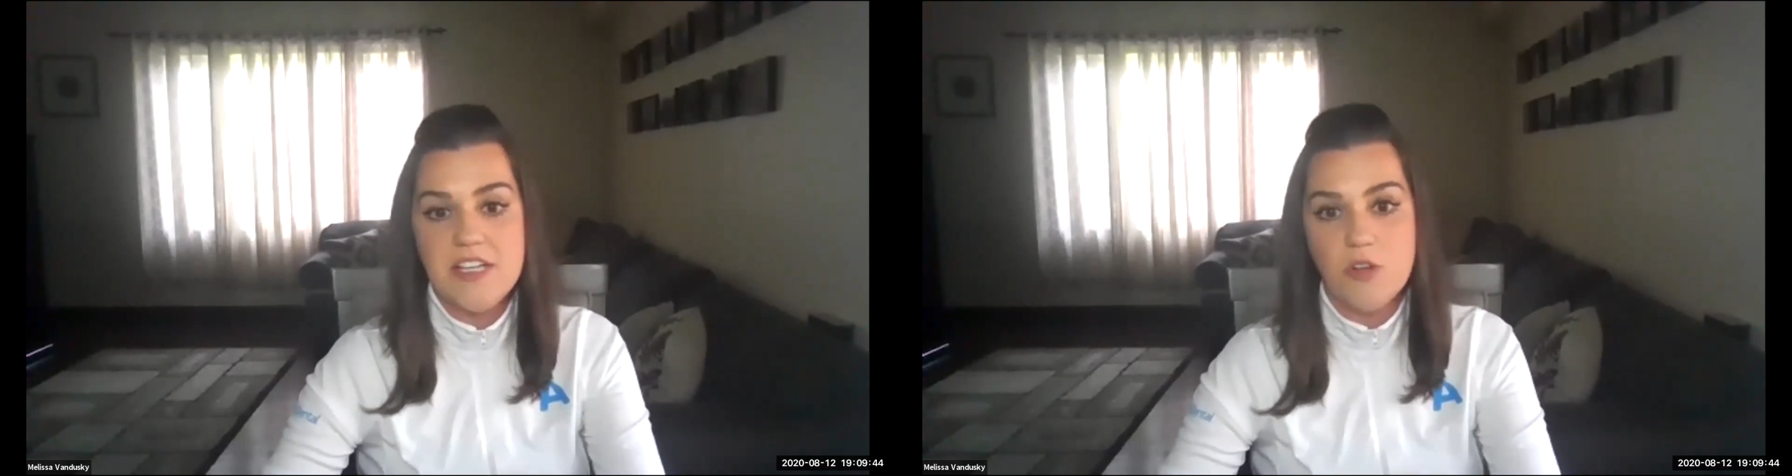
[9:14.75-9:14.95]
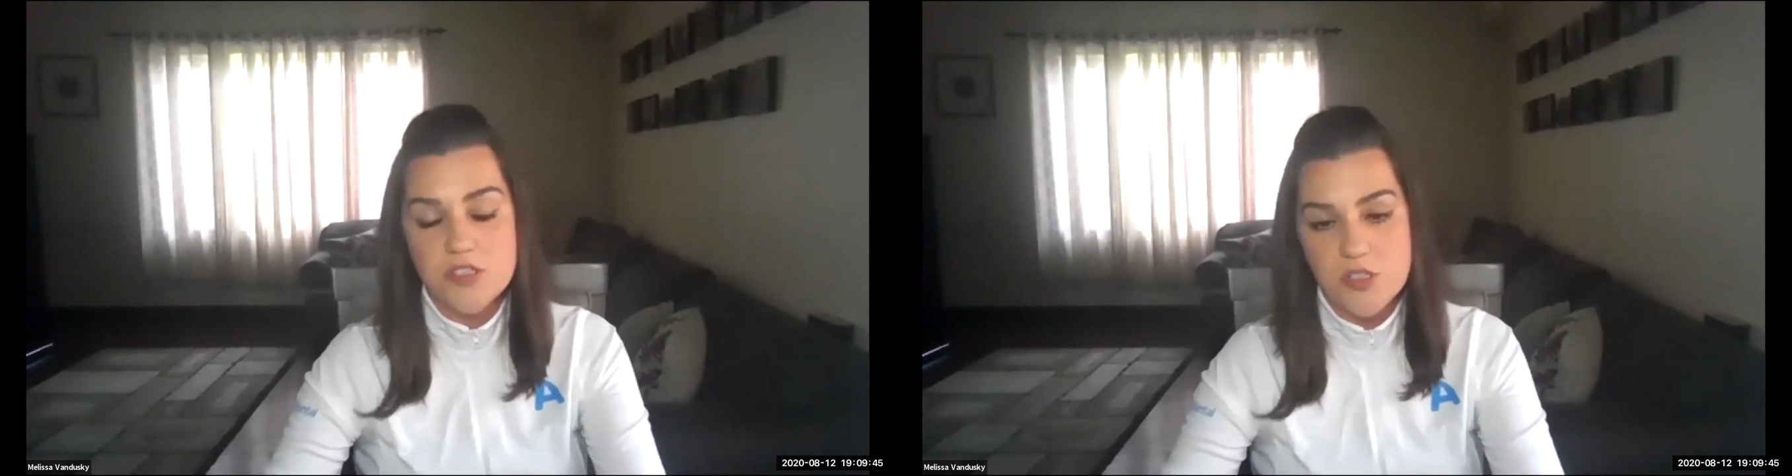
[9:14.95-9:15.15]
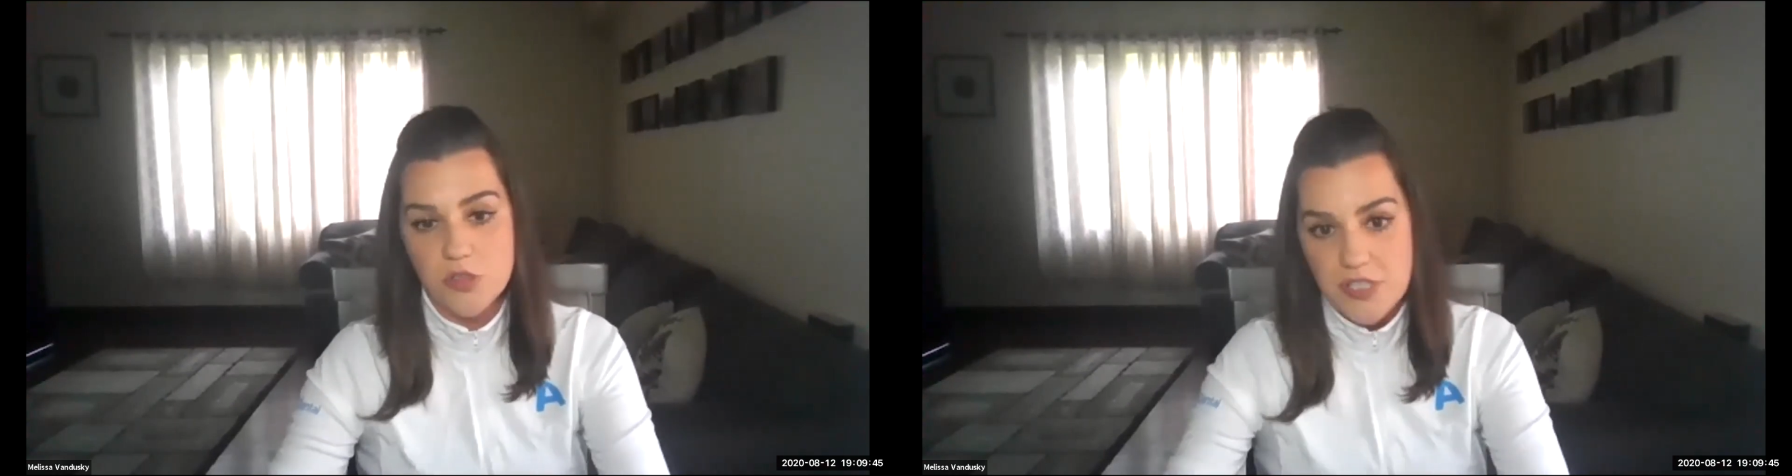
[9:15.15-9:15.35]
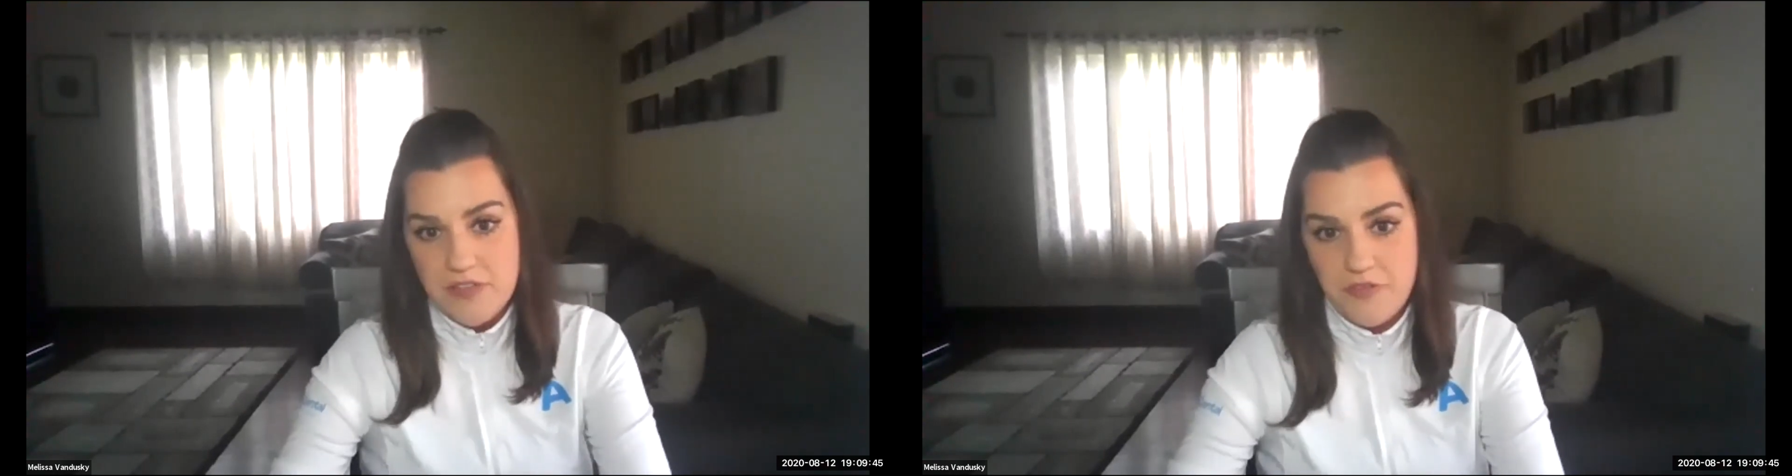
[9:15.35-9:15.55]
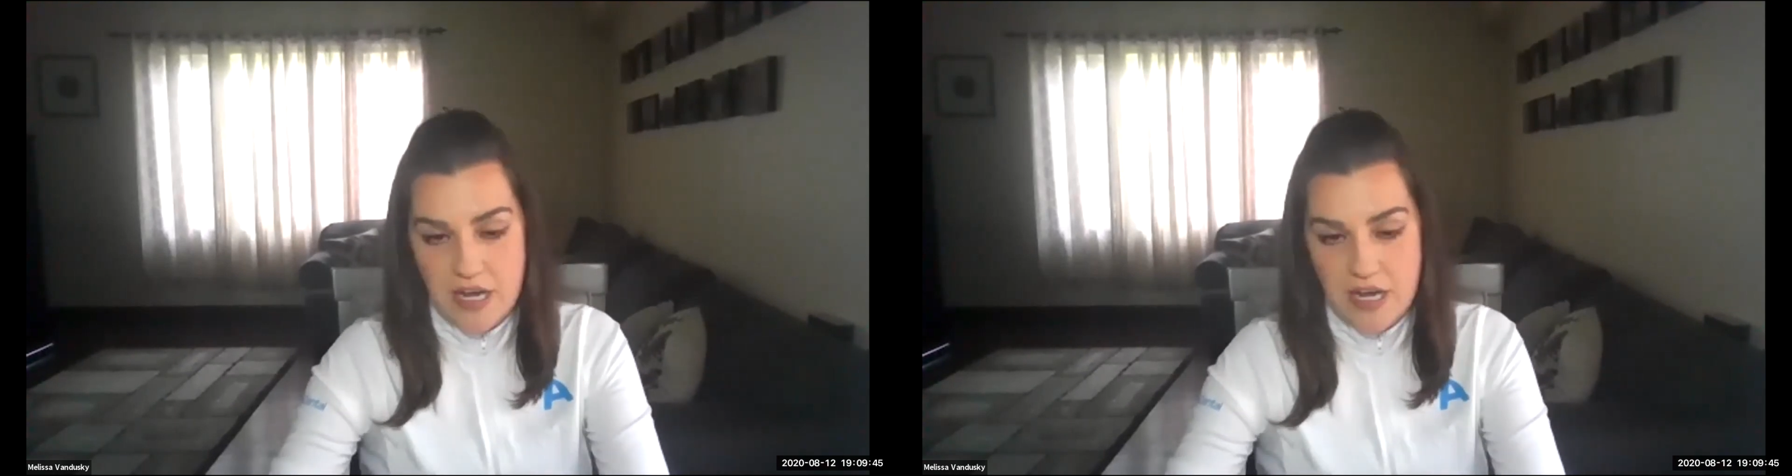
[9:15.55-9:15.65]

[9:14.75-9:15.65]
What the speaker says: also looking for